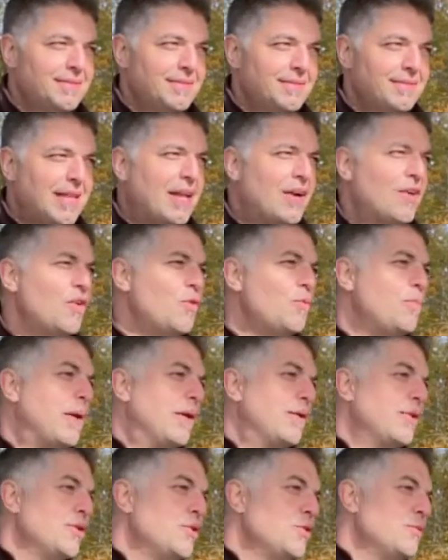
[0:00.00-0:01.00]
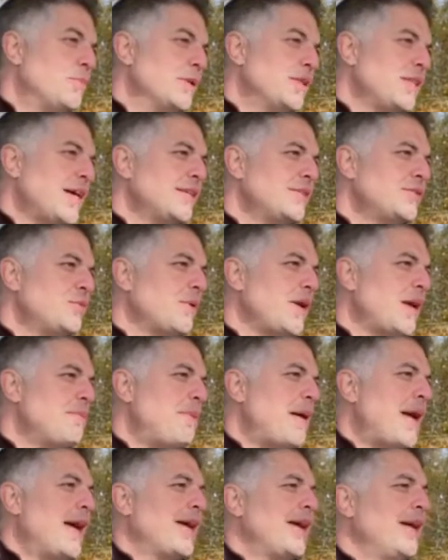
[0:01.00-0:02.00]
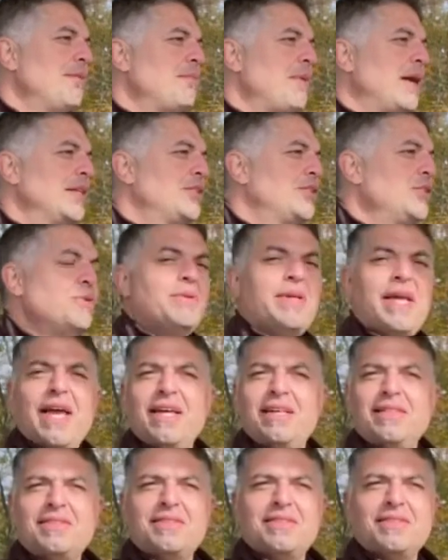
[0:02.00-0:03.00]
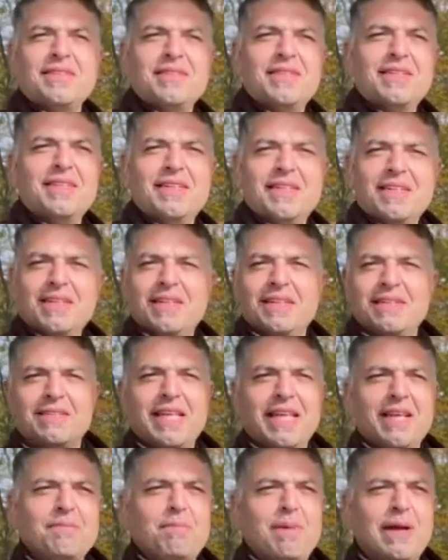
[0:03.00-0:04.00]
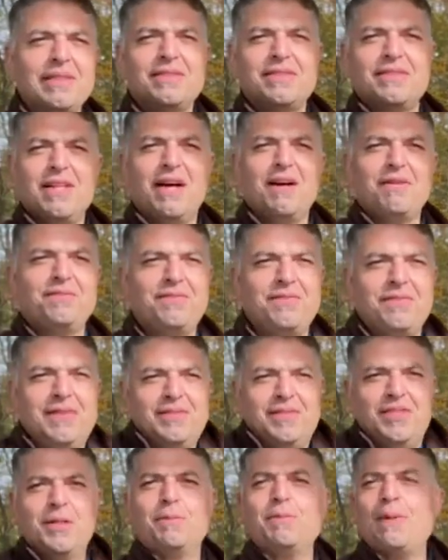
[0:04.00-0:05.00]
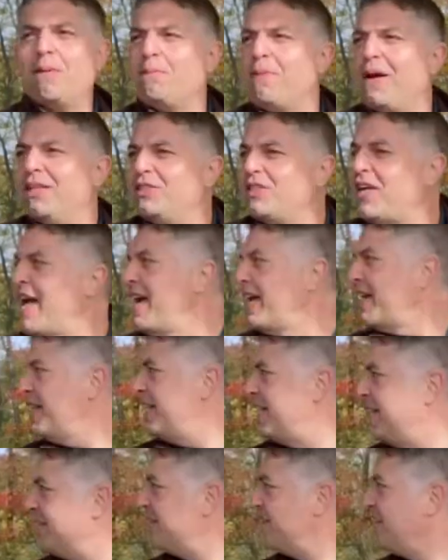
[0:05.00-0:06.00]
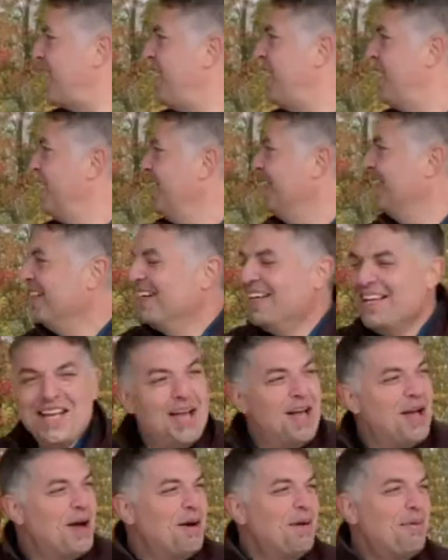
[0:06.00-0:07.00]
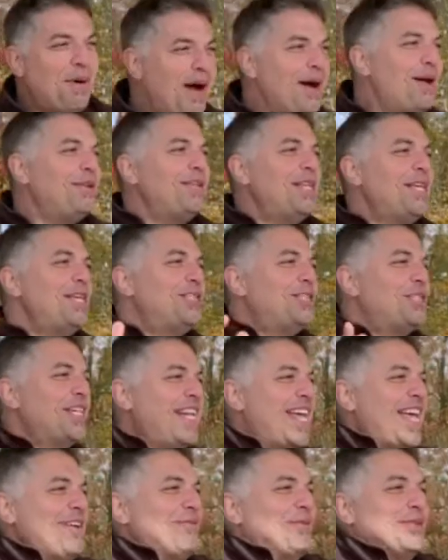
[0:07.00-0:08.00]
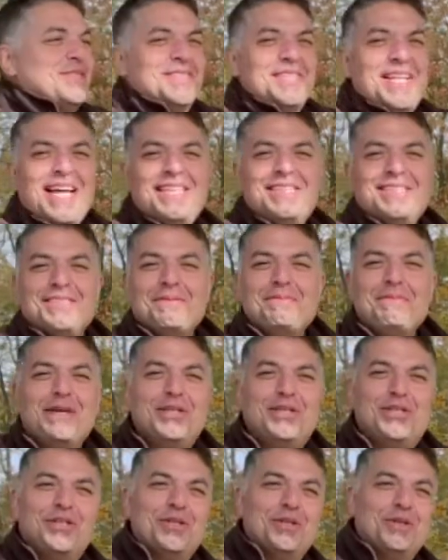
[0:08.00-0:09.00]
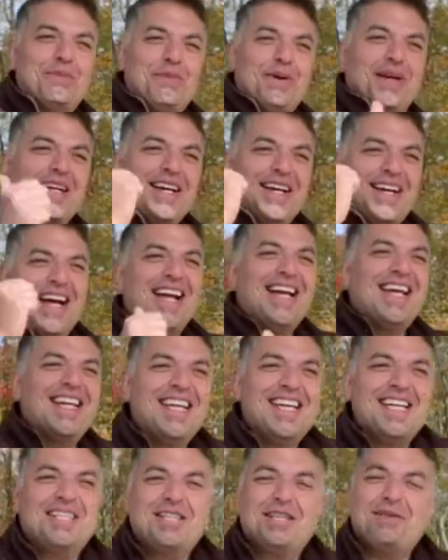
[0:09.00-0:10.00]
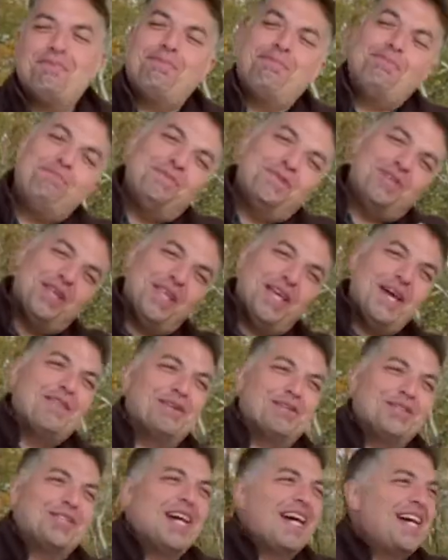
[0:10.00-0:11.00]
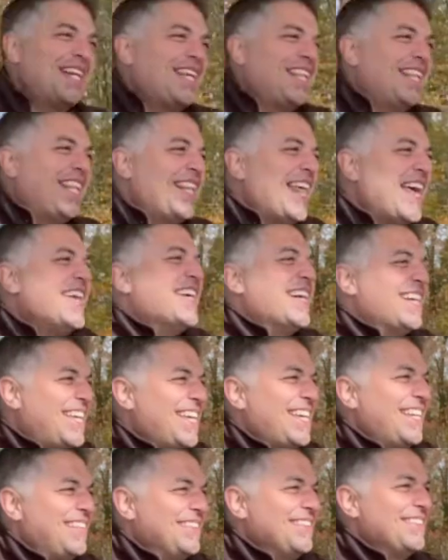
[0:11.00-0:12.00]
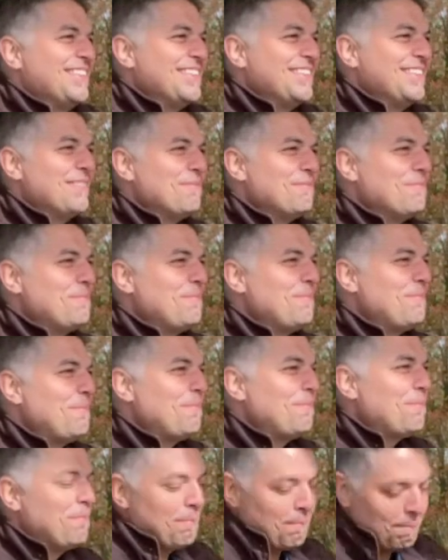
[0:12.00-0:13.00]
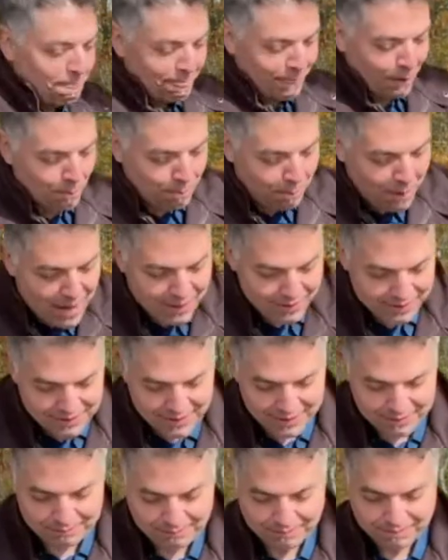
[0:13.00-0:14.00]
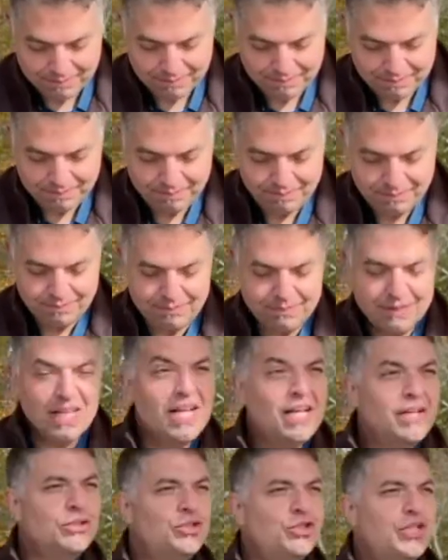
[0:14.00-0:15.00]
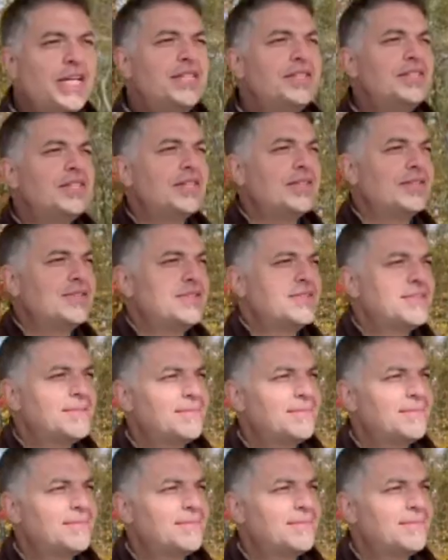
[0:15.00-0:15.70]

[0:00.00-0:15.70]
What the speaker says: I don't know about you, but that's where I pack up my suitcase, take my stuff, zip up my jacket, and say, well, Legion, it was nice to meet you, but I gotta get to the other side of the lake again. But Jesus,